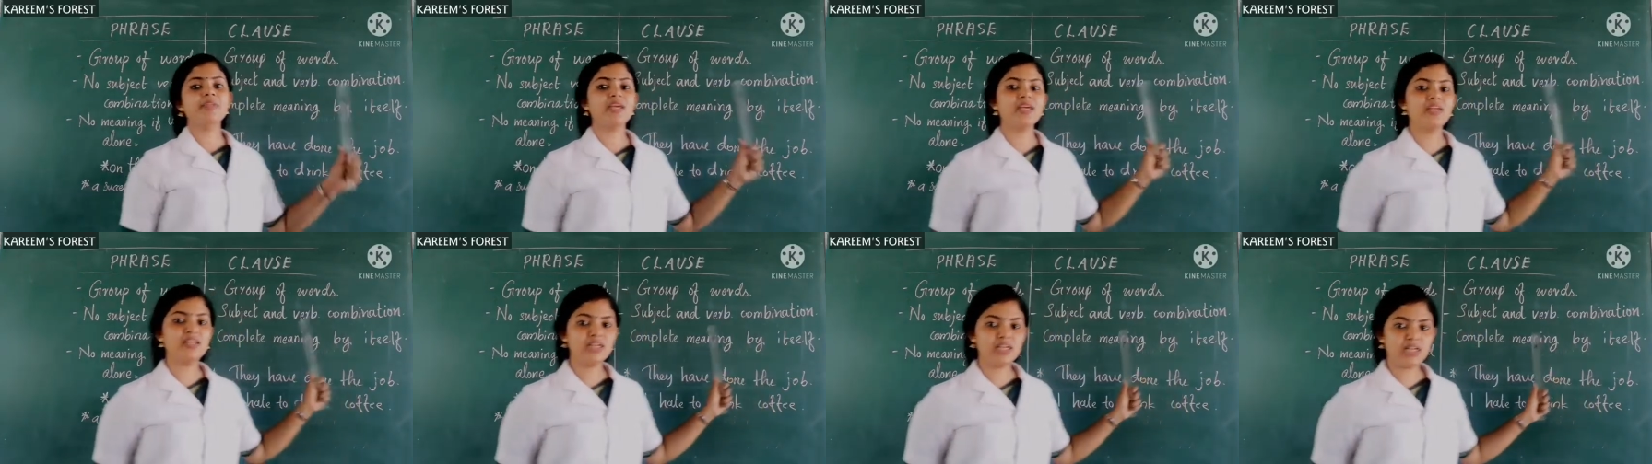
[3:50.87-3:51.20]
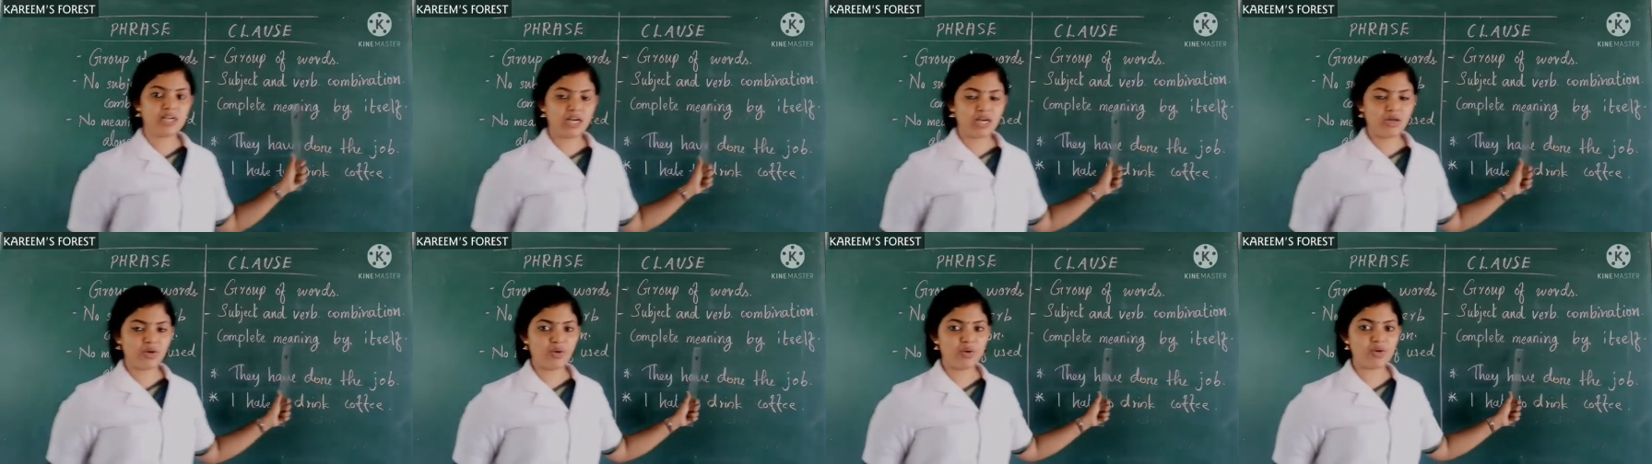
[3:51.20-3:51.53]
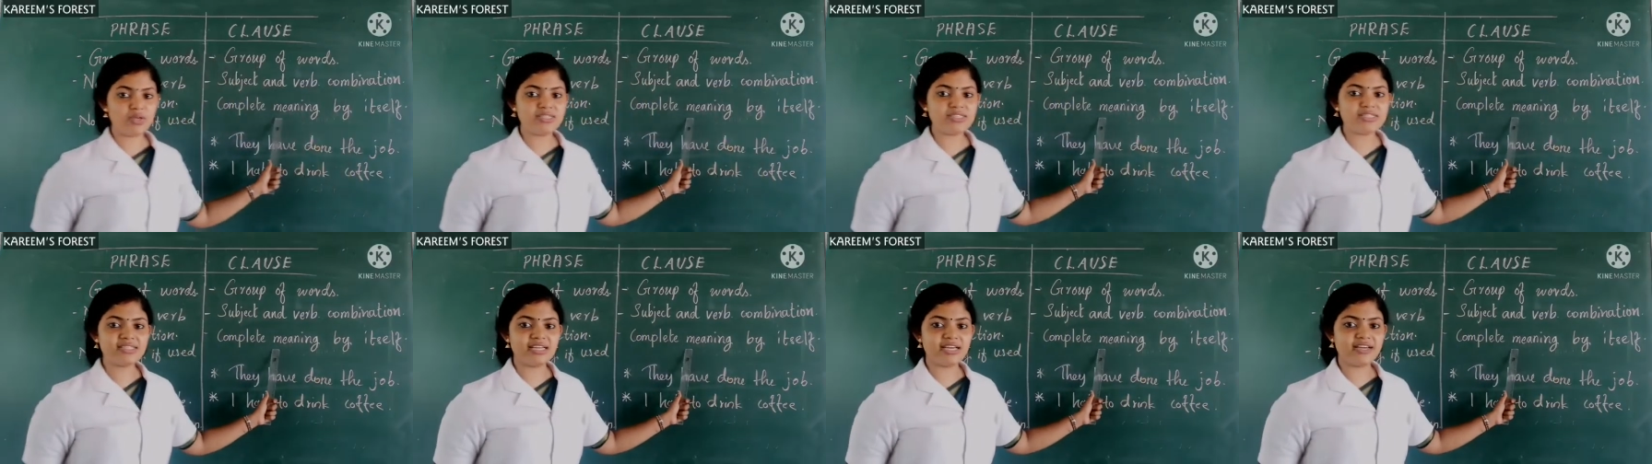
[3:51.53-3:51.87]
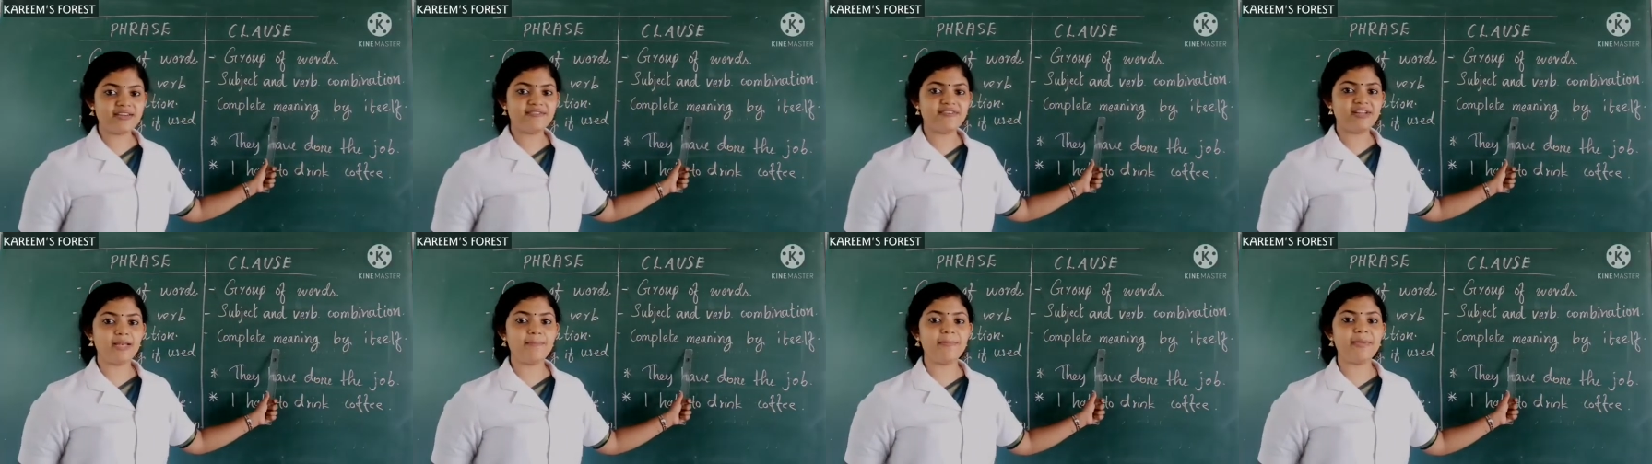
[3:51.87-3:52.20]
In clause,
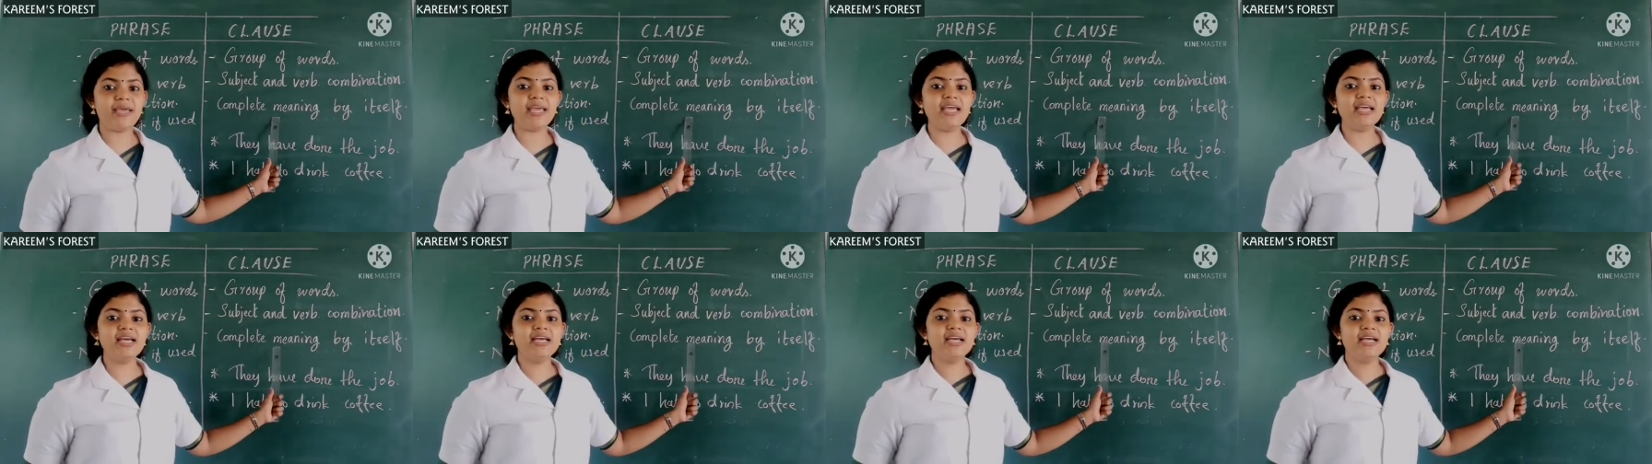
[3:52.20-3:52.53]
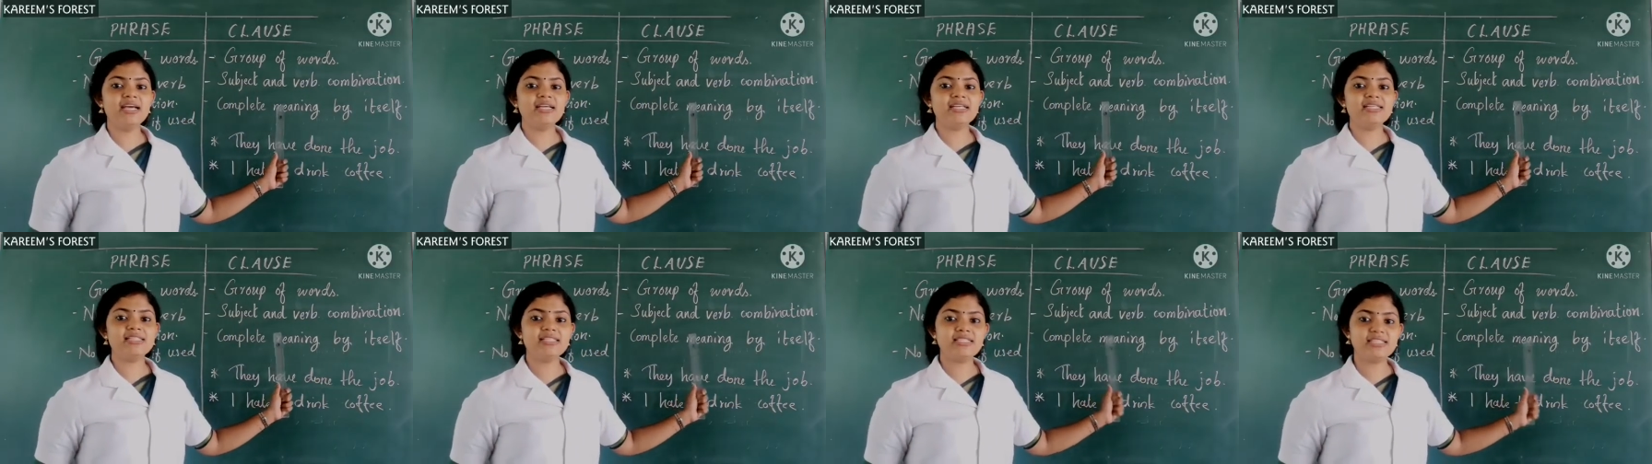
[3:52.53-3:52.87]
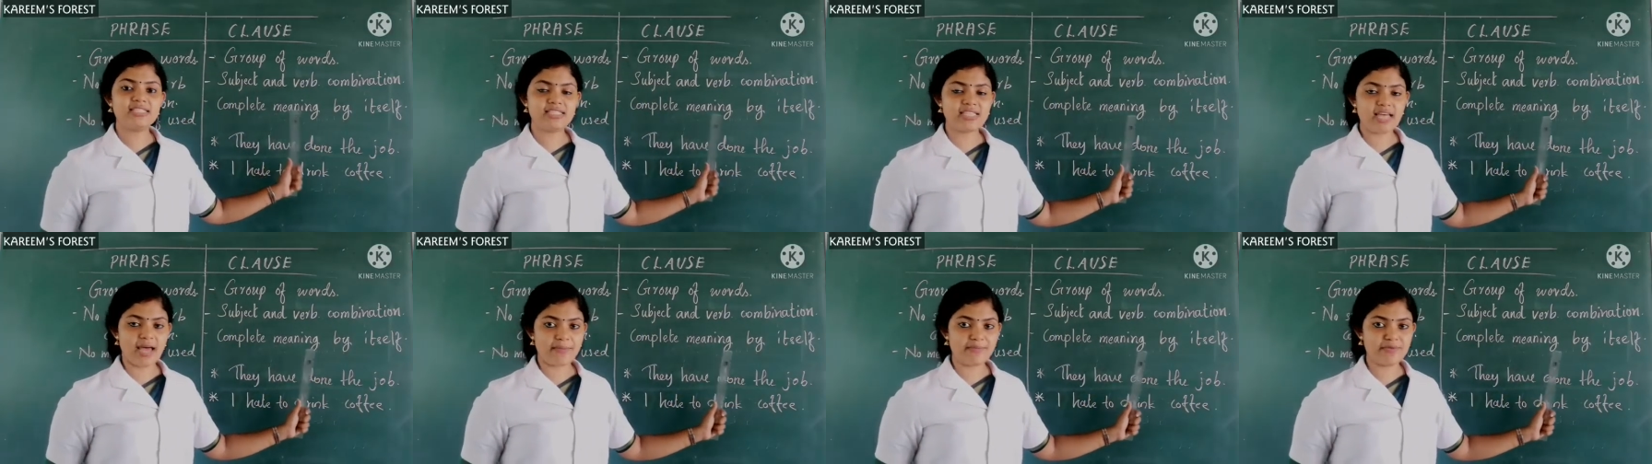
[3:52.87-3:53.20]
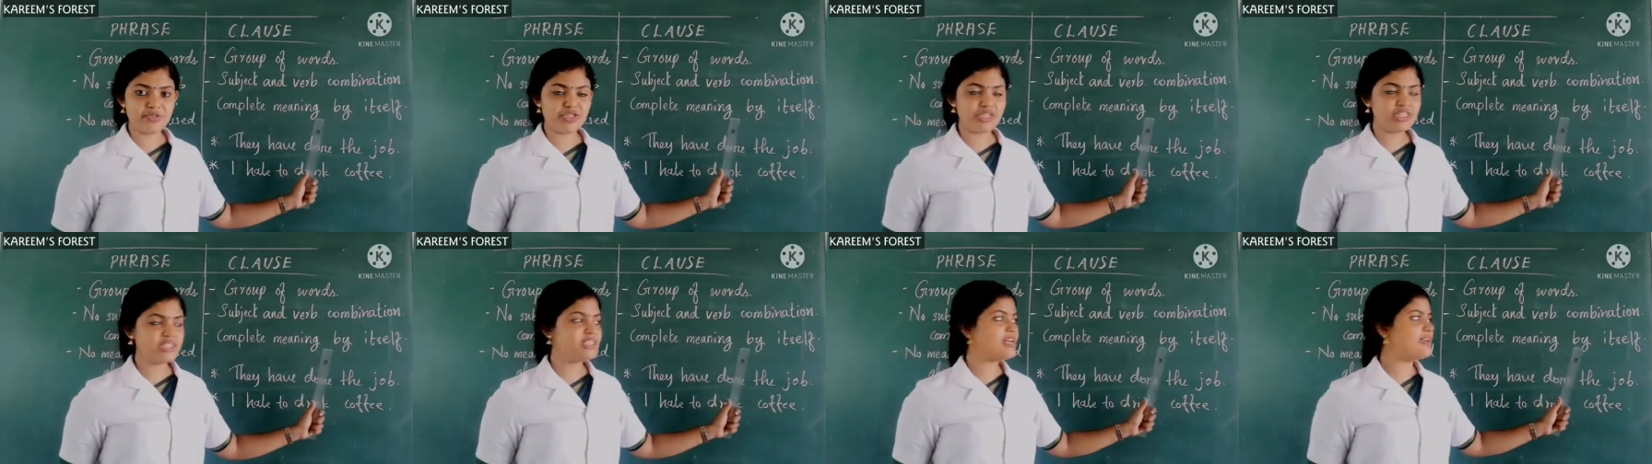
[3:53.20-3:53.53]
there will be
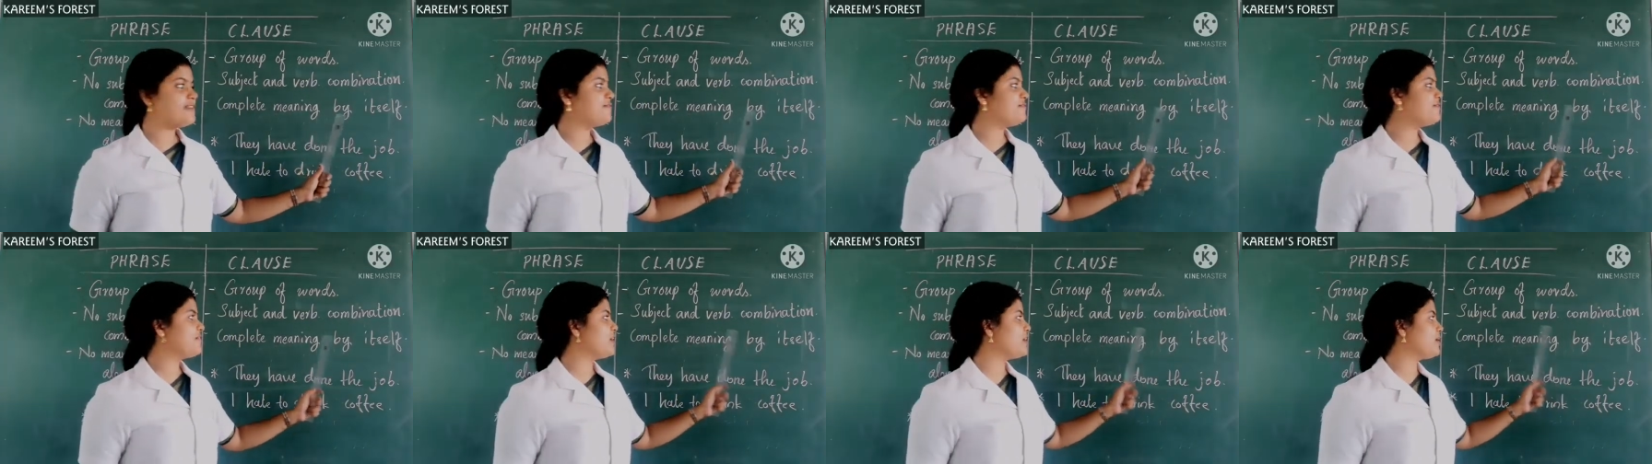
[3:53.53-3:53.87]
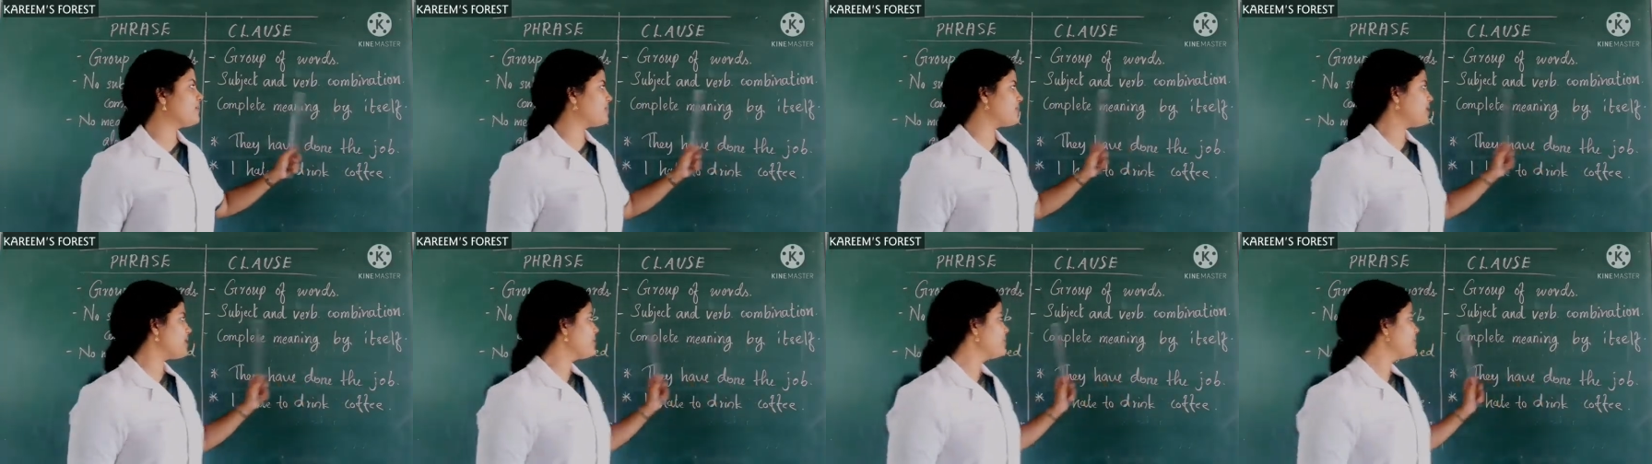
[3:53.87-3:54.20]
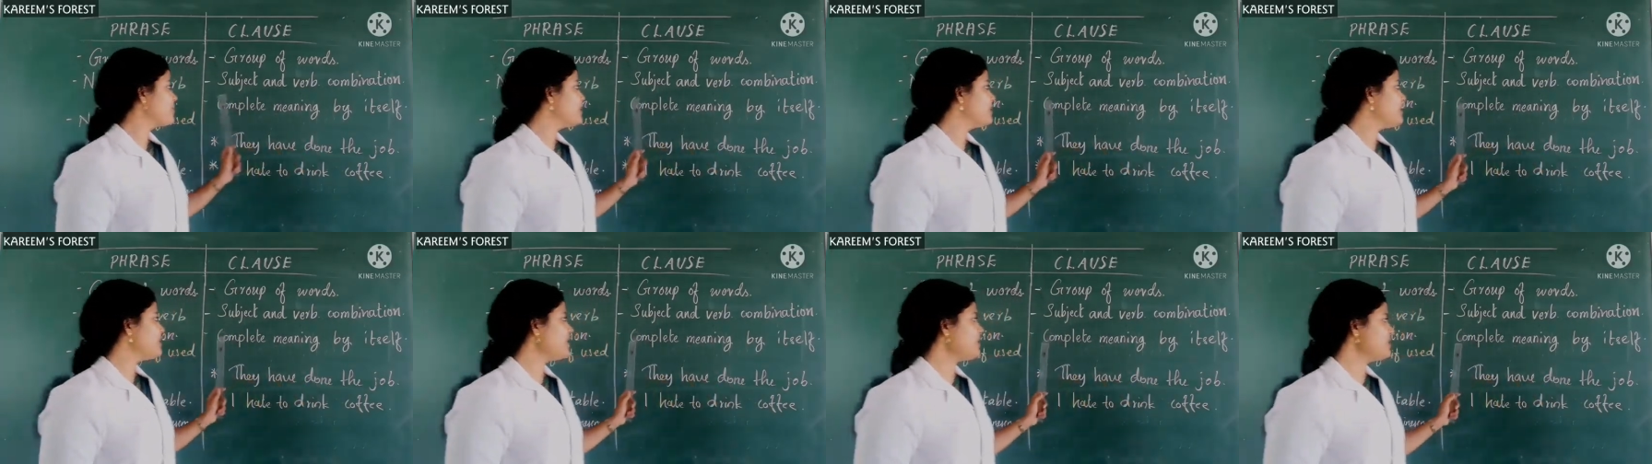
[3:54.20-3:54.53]
subject and verb.